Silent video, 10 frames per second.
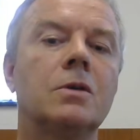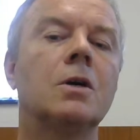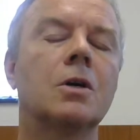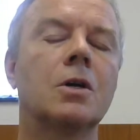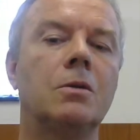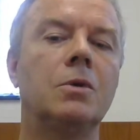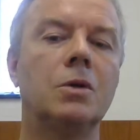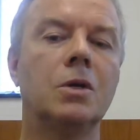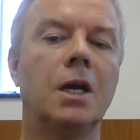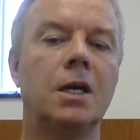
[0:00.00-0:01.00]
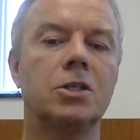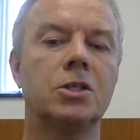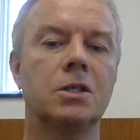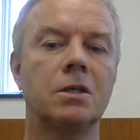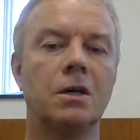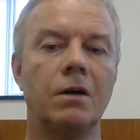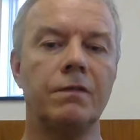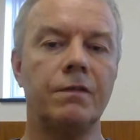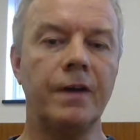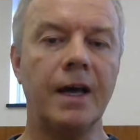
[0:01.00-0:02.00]
communication of
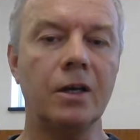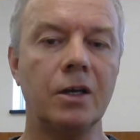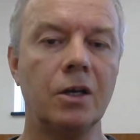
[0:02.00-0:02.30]
value.